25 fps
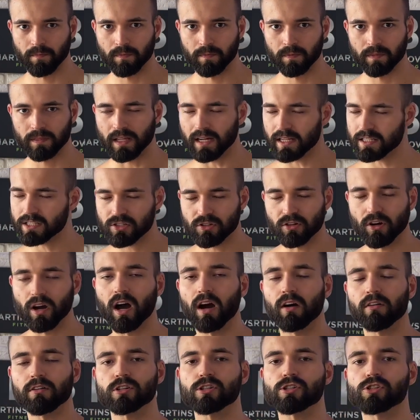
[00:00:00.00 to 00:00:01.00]
That's not
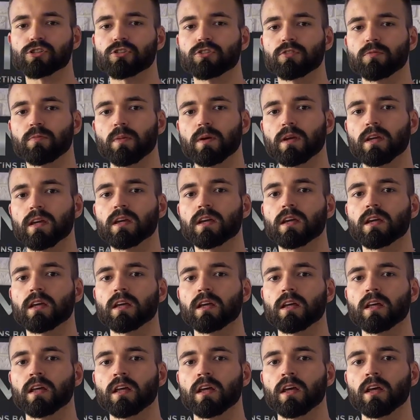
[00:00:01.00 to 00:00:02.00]
how it should be.
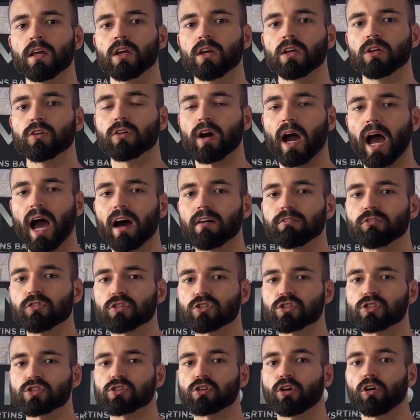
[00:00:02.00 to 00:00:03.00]
You have to
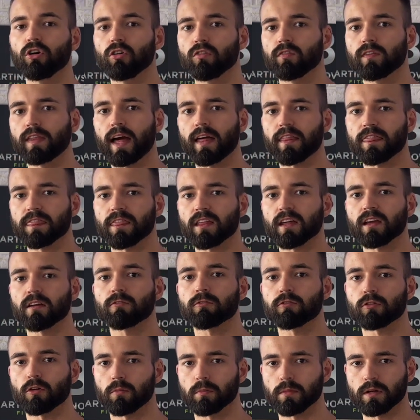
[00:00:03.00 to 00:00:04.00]
solve that thing
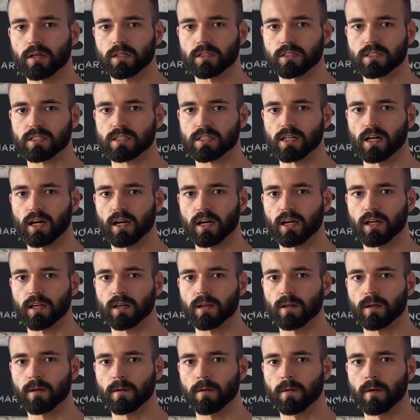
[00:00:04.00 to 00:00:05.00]
from inside,
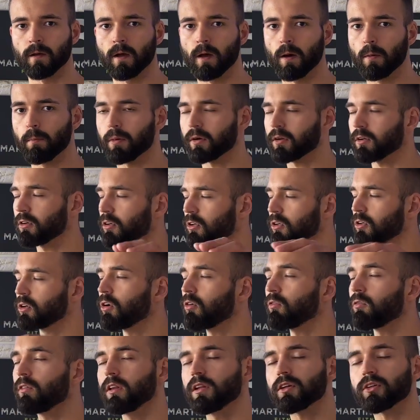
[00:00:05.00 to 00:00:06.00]
but you're
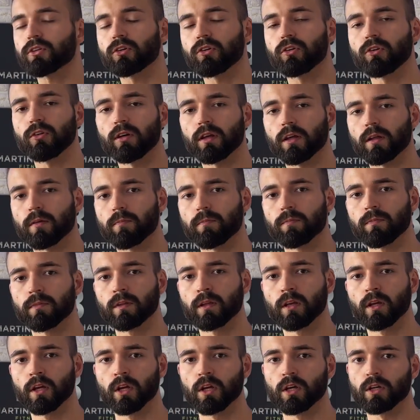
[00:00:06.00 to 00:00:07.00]
not willing to do it.
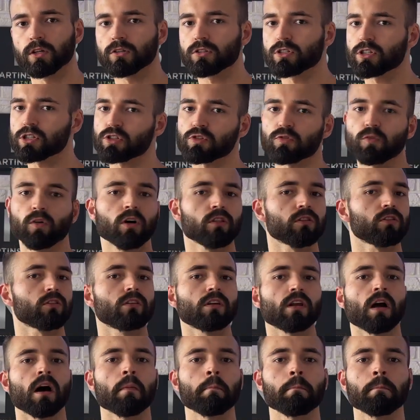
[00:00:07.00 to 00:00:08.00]
You just want to
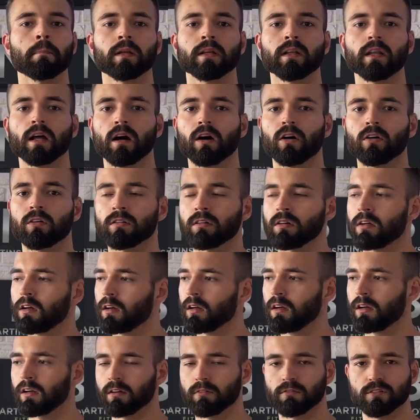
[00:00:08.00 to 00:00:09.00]
numb it down
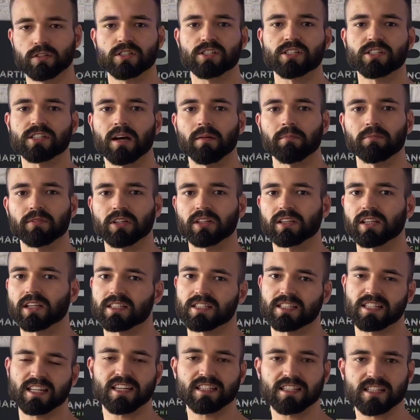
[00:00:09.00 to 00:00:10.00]
with something that
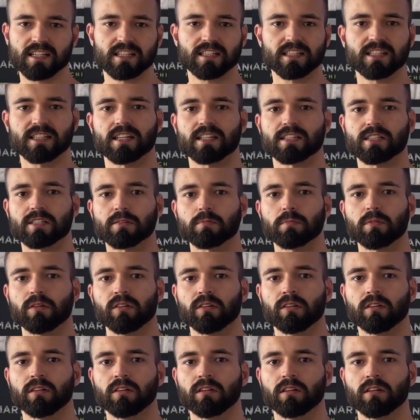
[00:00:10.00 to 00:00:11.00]
is easy
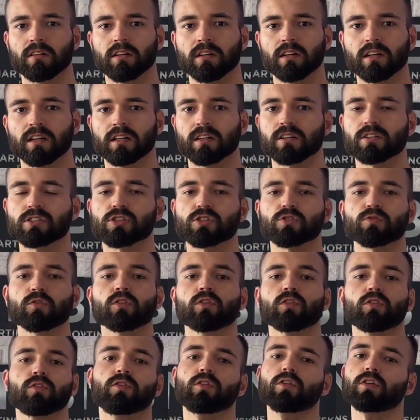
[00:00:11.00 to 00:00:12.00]
accessible, and you just want
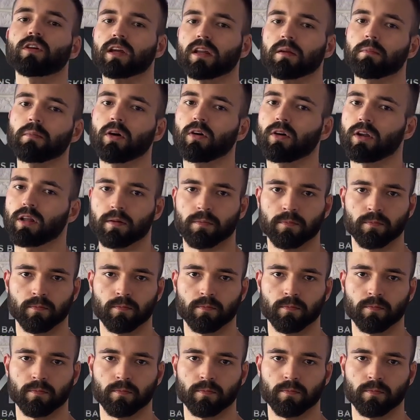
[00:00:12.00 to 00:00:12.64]
to forget about it.